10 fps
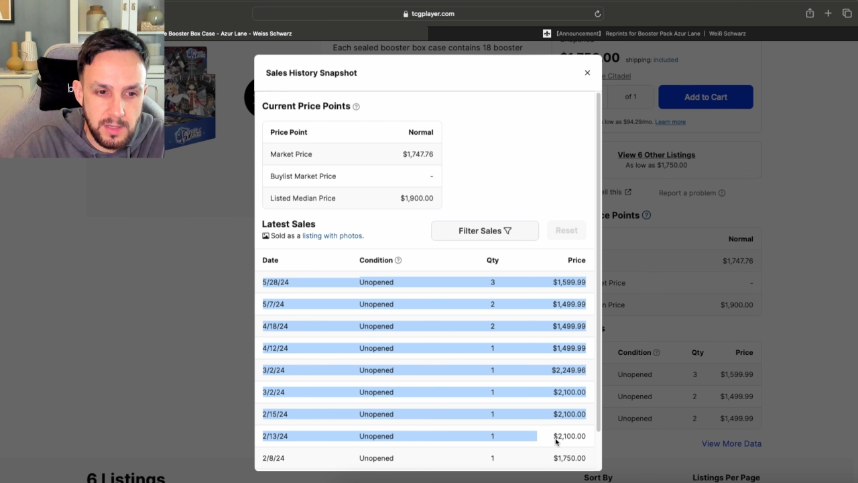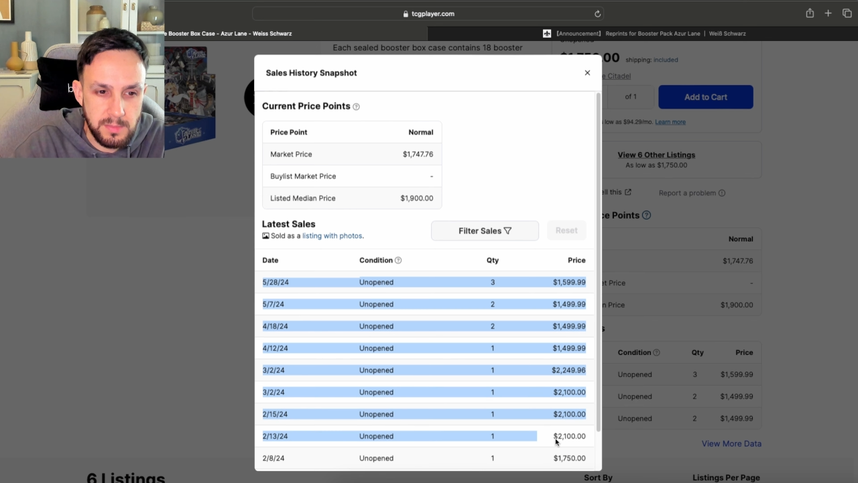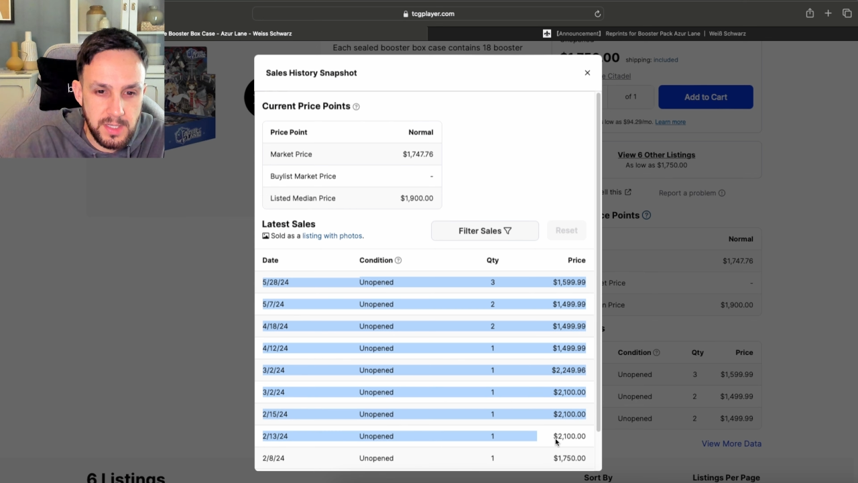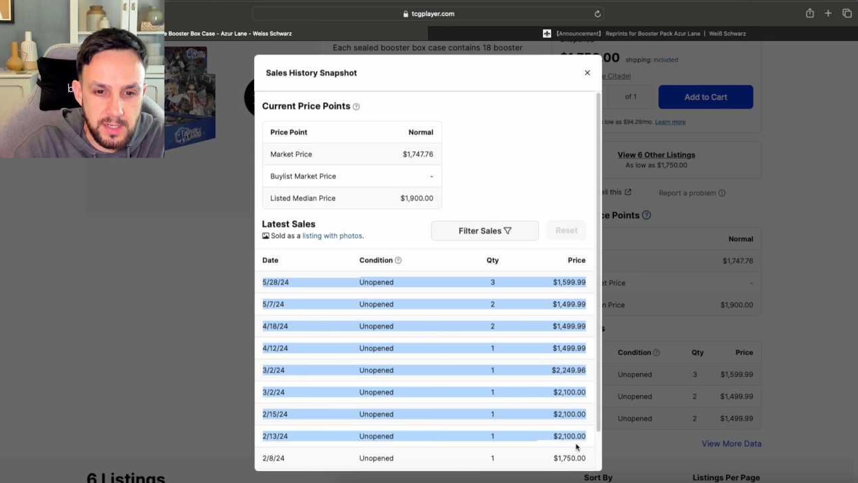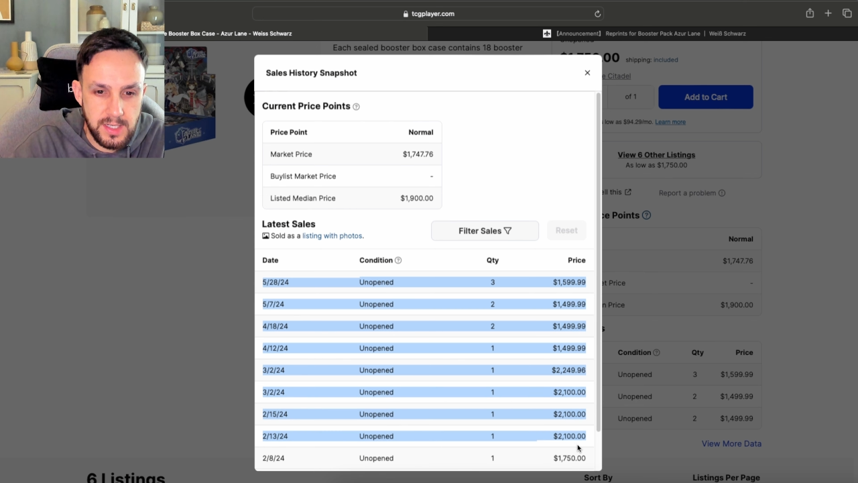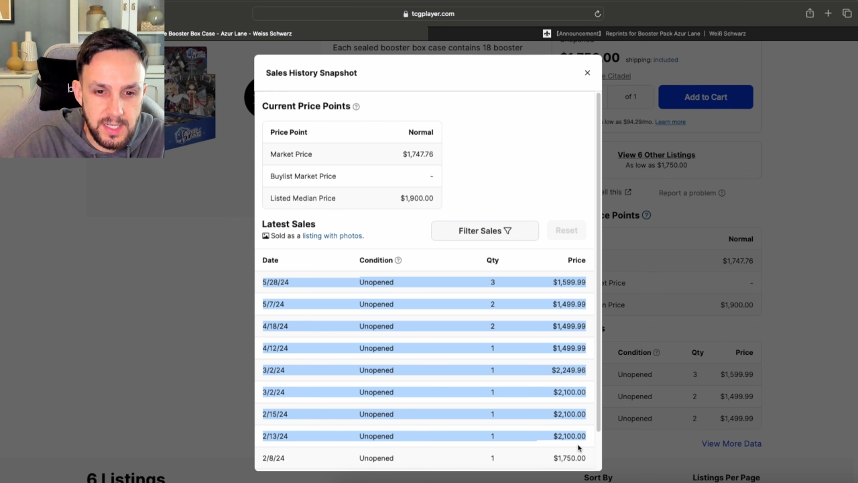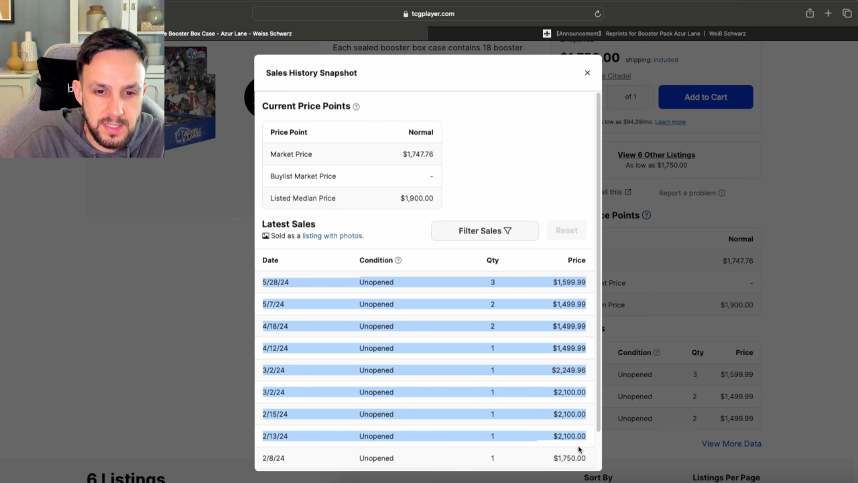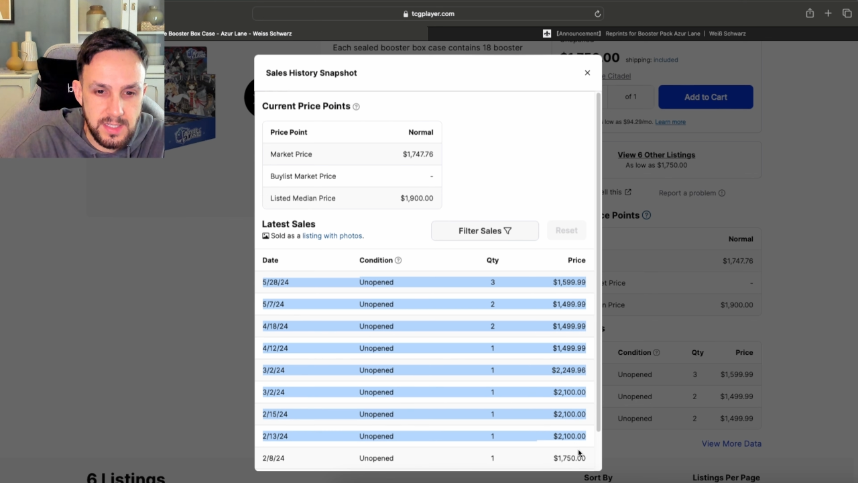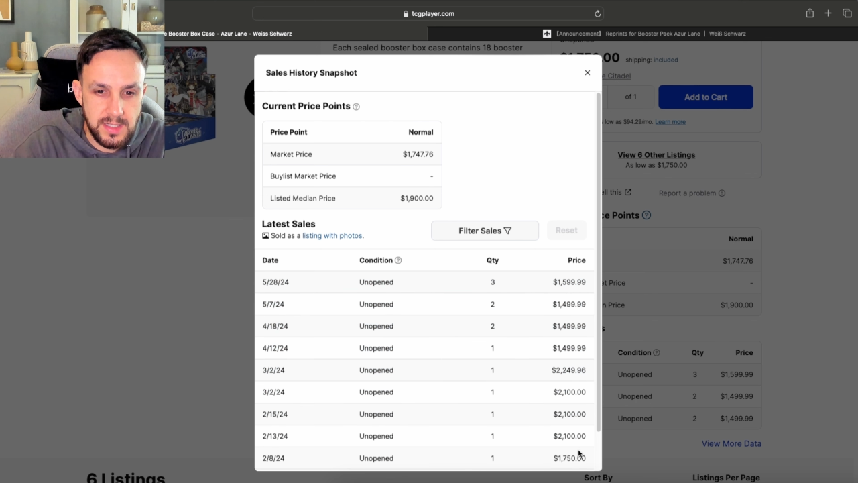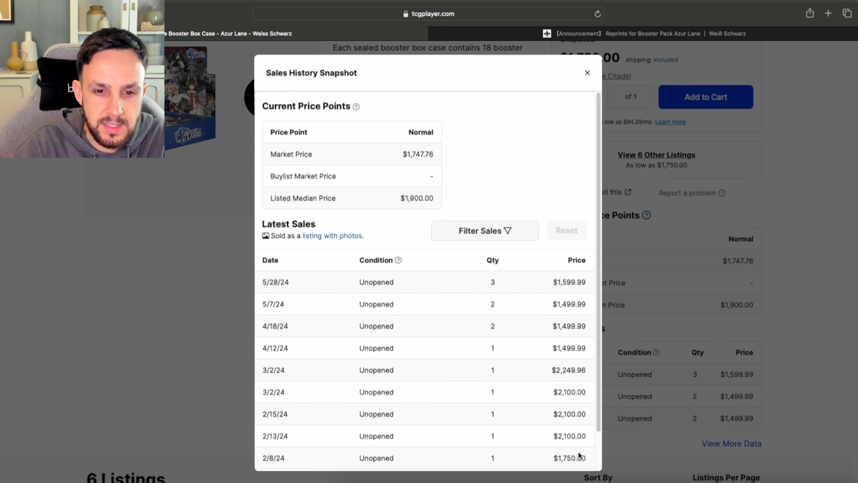I mean, I
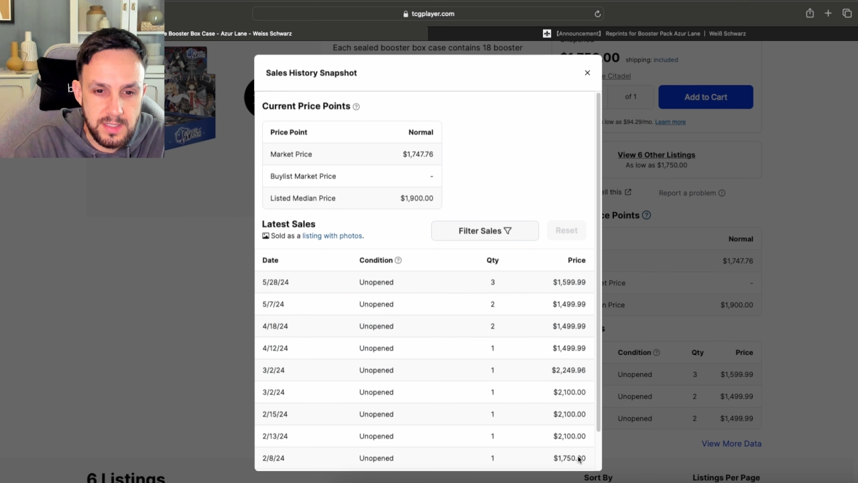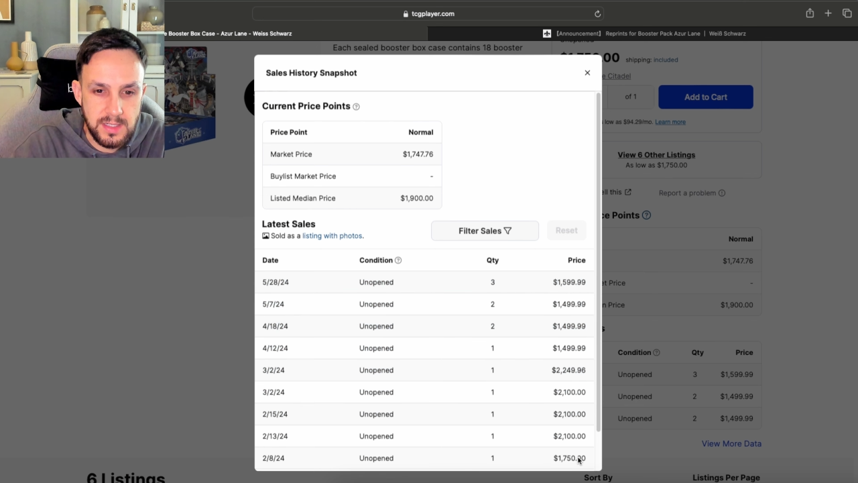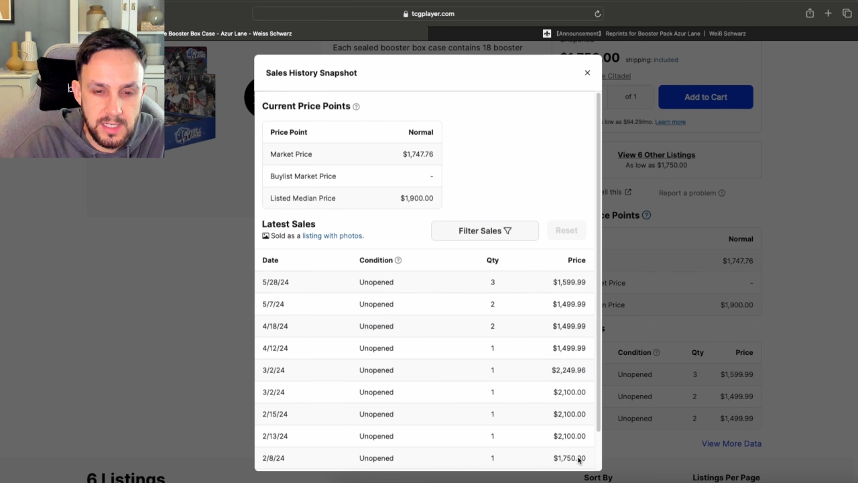guess it's,